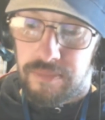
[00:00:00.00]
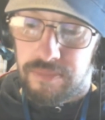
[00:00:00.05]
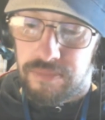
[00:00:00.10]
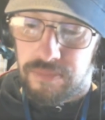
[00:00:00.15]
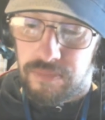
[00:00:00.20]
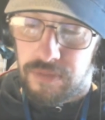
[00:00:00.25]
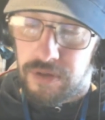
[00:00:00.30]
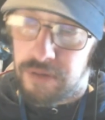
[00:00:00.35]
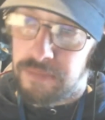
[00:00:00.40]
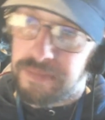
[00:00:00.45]

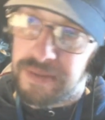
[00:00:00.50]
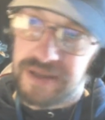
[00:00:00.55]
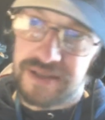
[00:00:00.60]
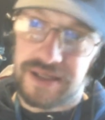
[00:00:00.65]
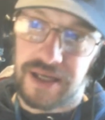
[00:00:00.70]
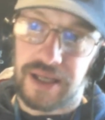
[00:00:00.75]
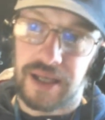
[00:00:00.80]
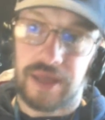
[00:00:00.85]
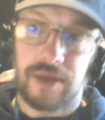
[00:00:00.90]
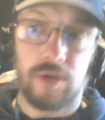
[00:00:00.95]
Well,
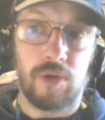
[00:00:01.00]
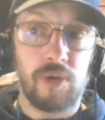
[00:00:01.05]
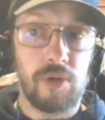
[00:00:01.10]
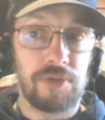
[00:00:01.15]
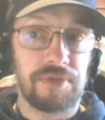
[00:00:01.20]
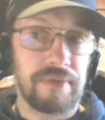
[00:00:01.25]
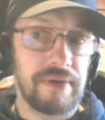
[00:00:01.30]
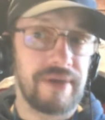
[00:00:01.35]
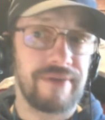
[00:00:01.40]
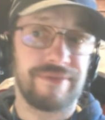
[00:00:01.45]
basically, all
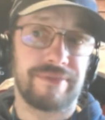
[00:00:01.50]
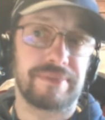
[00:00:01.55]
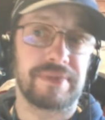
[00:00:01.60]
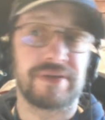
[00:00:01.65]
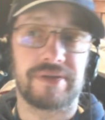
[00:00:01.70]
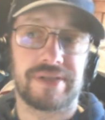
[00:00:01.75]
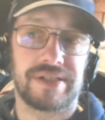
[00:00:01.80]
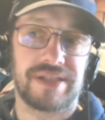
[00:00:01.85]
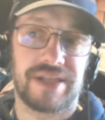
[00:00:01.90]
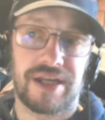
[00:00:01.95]
three of them
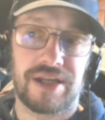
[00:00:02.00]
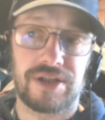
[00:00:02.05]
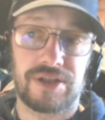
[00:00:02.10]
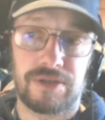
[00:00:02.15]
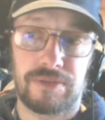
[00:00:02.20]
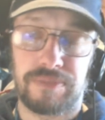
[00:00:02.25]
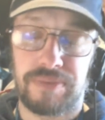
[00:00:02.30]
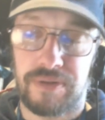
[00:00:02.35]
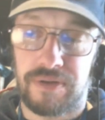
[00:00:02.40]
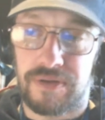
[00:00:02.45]
are essential
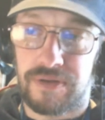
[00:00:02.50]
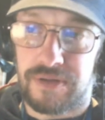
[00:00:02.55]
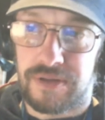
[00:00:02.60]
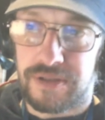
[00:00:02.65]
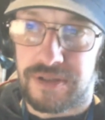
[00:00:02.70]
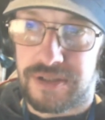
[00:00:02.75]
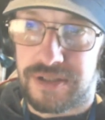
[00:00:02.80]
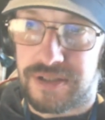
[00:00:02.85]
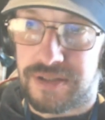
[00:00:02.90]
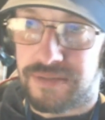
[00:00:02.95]

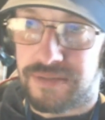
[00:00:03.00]
because